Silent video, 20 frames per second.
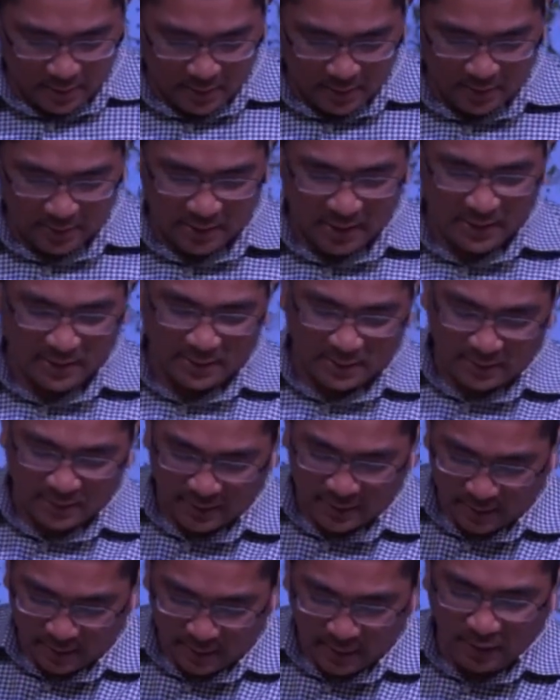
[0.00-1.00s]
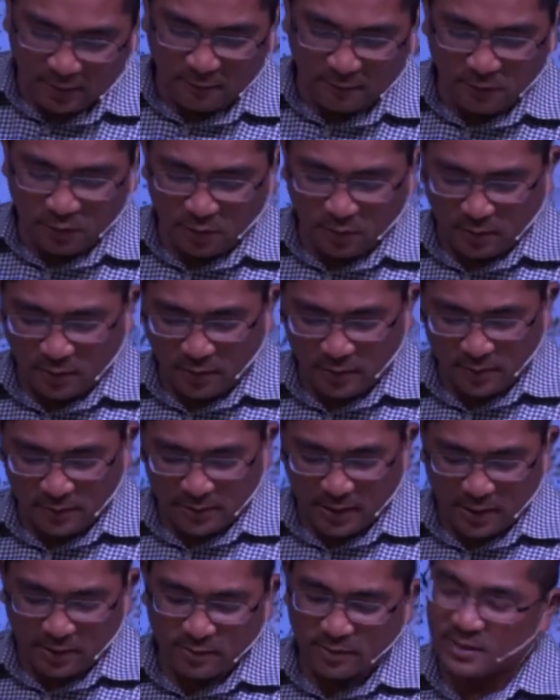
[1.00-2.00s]
says to the interviewer,
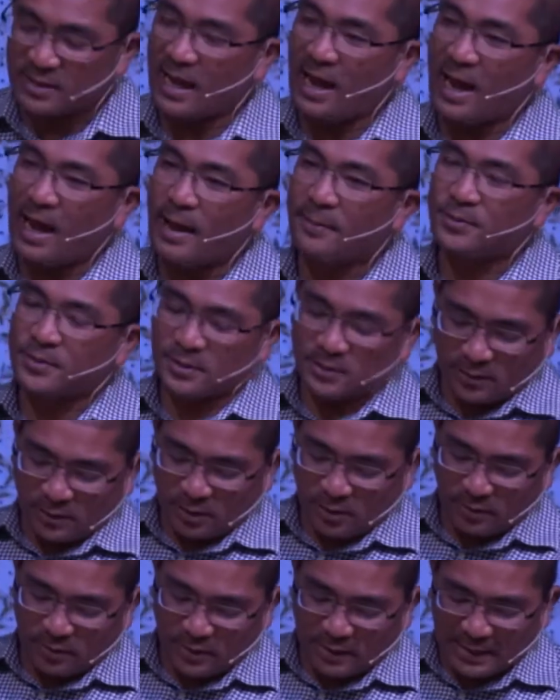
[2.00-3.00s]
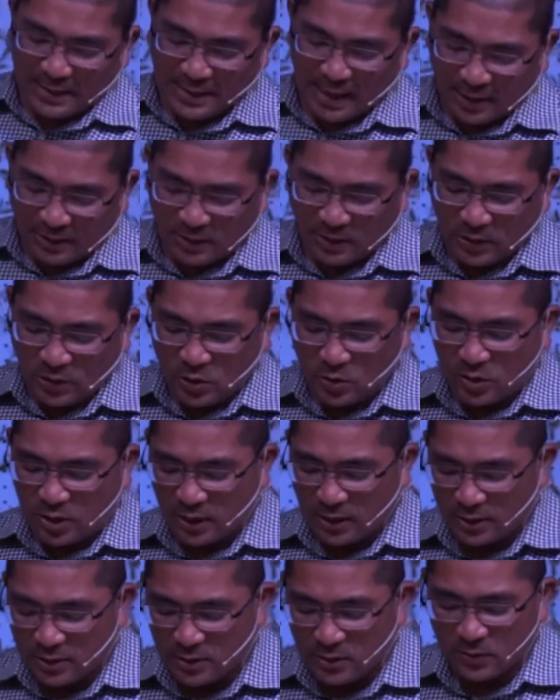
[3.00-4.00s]
There is absolutely nothing you
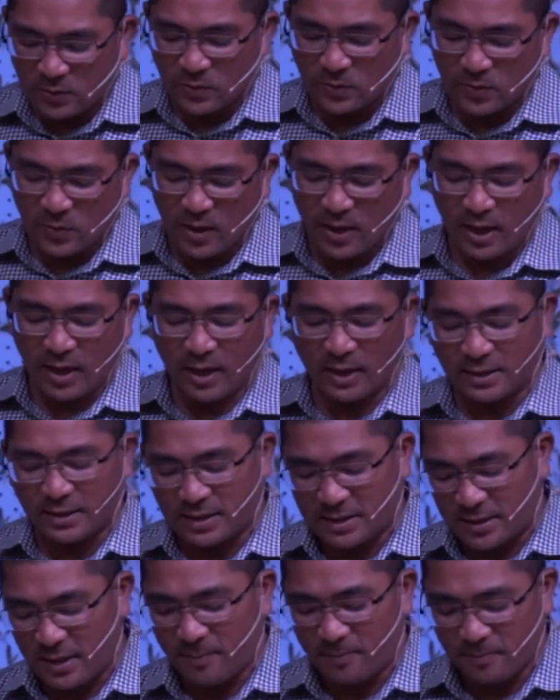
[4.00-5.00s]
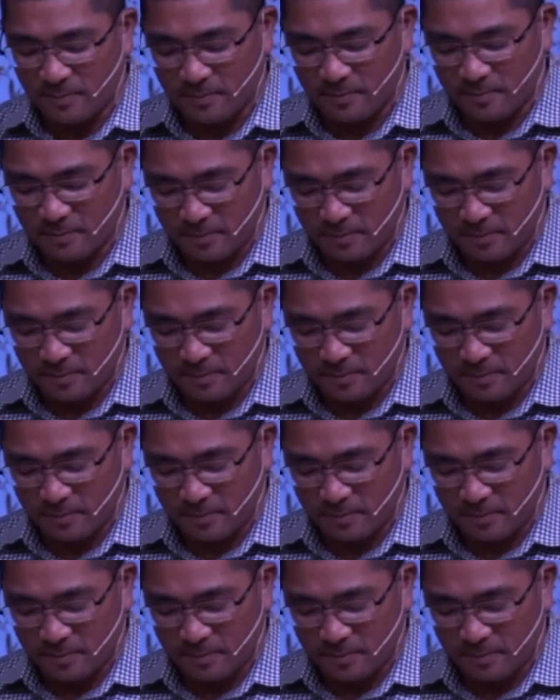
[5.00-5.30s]
can do except